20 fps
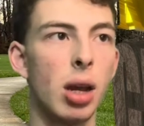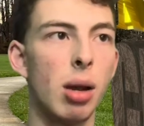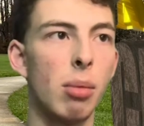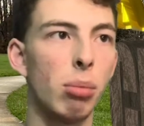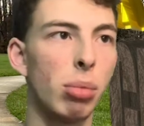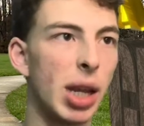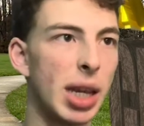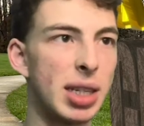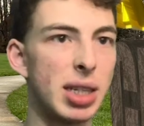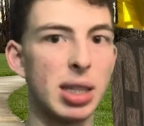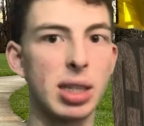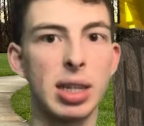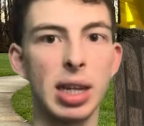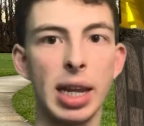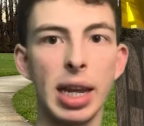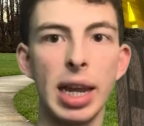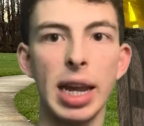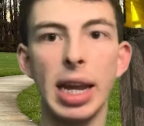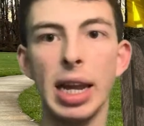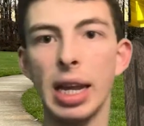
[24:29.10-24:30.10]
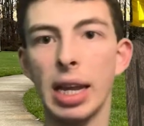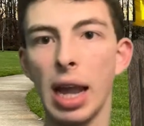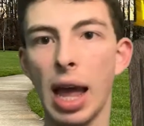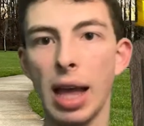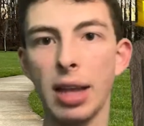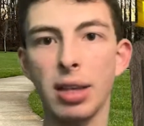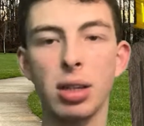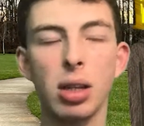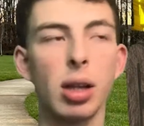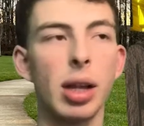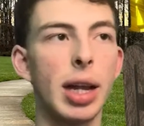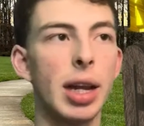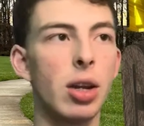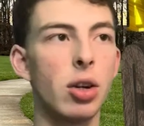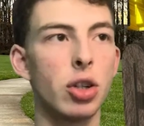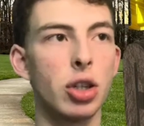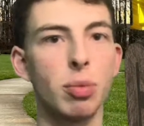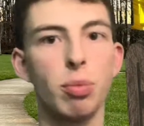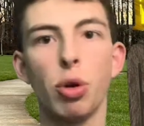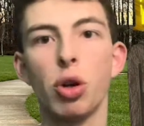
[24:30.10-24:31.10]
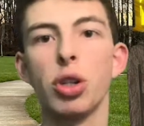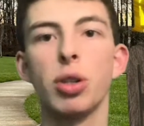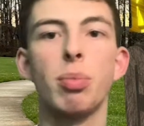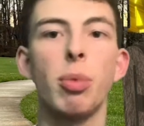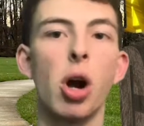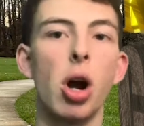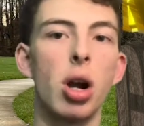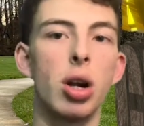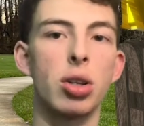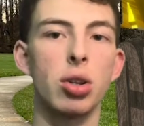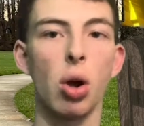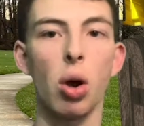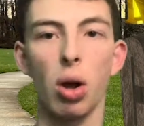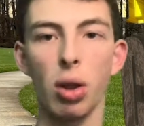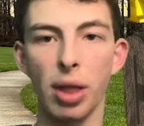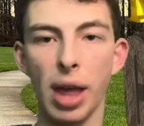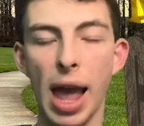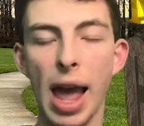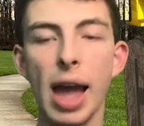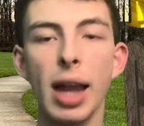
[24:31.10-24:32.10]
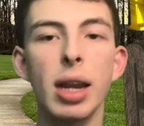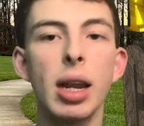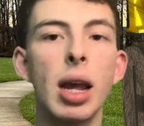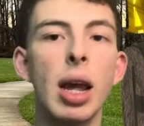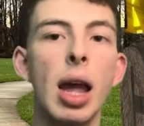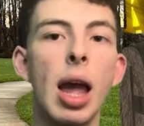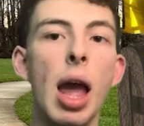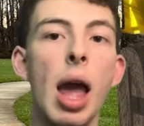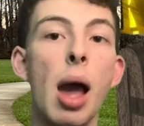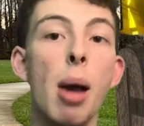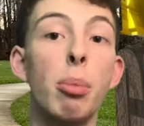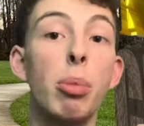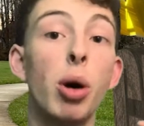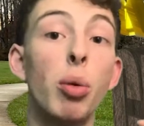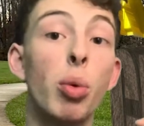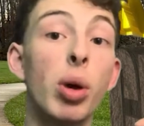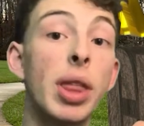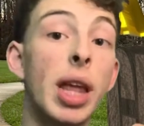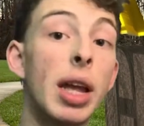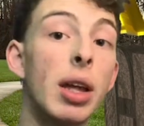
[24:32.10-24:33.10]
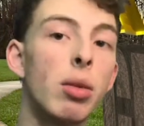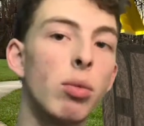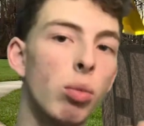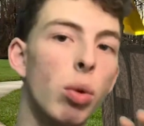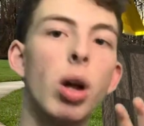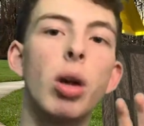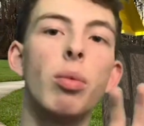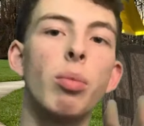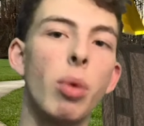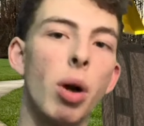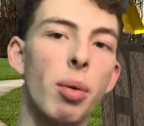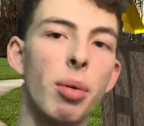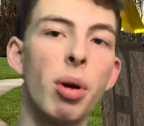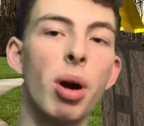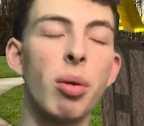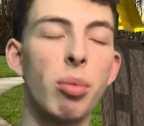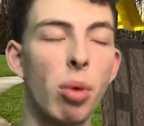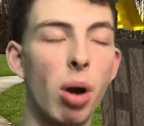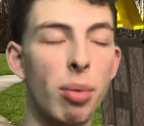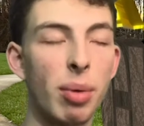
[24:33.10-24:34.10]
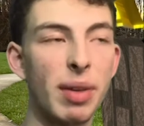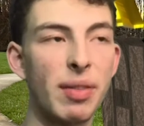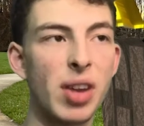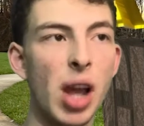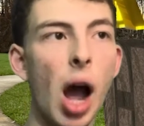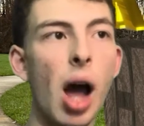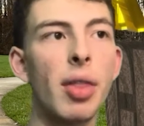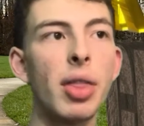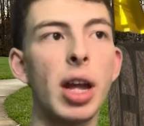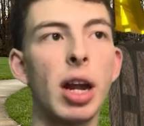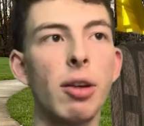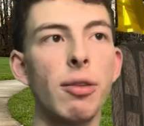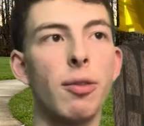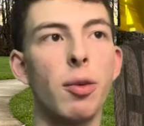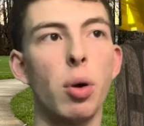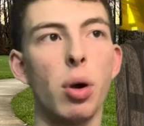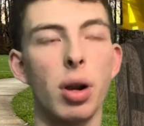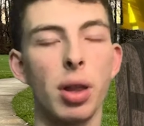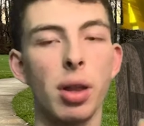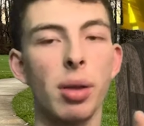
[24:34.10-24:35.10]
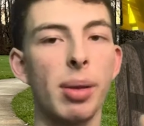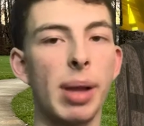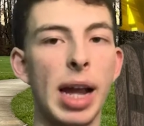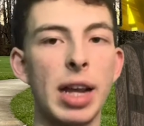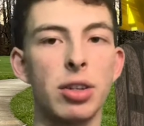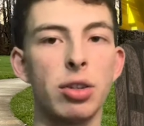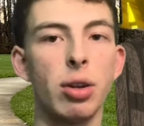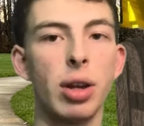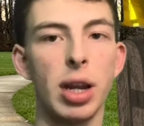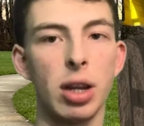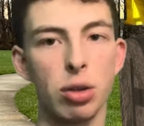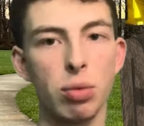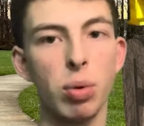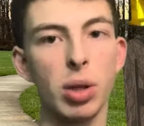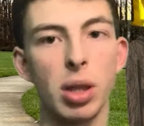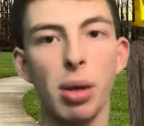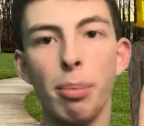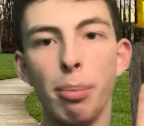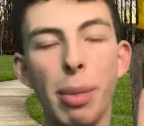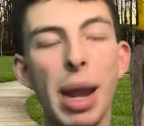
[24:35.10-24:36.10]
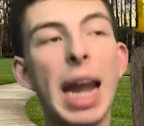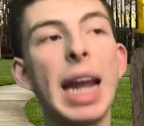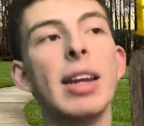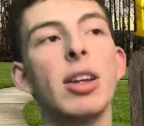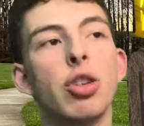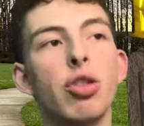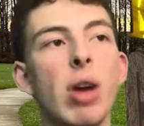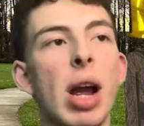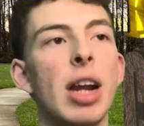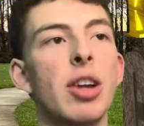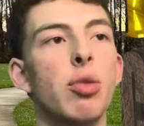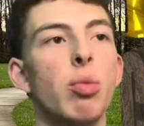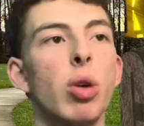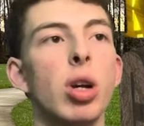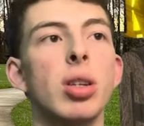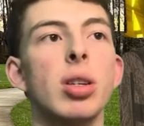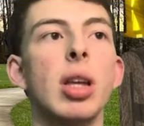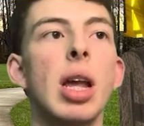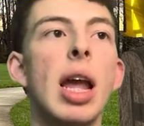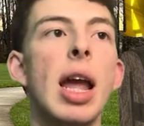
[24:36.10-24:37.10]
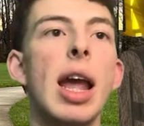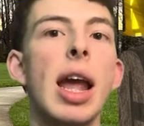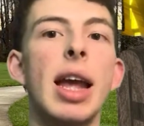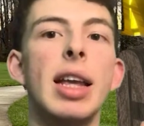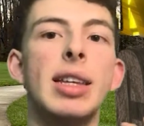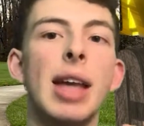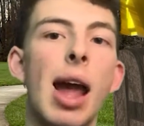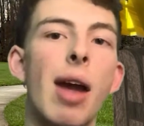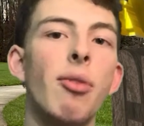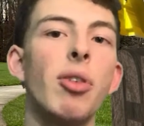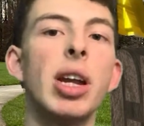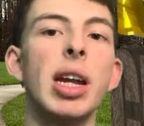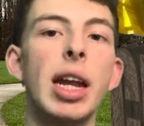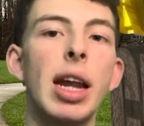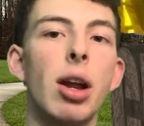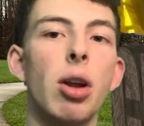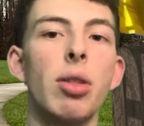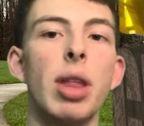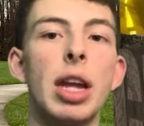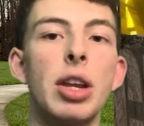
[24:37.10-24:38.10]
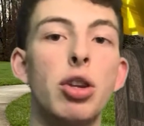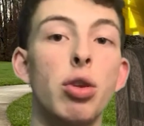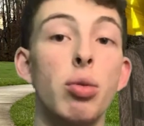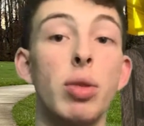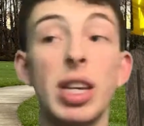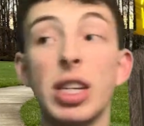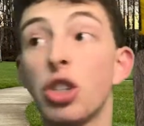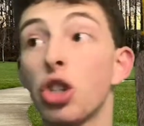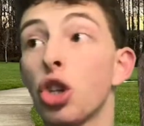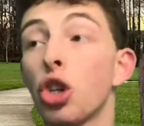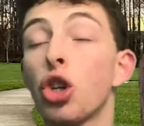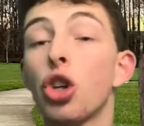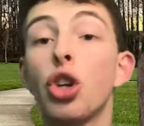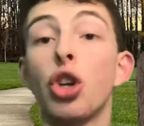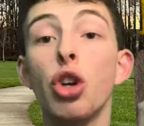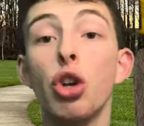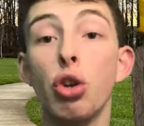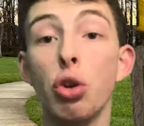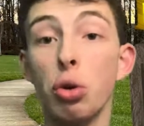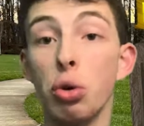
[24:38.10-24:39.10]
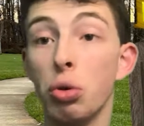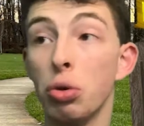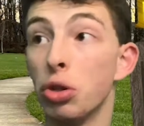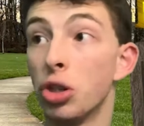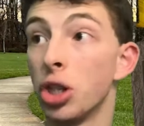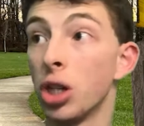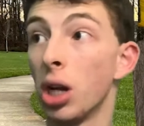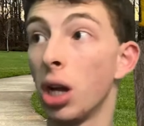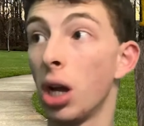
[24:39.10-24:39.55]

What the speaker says: places to eat, escalators, sports bars, all that. But what we've gone there for the last 2 years, what the main attraction was, is every year they do this huge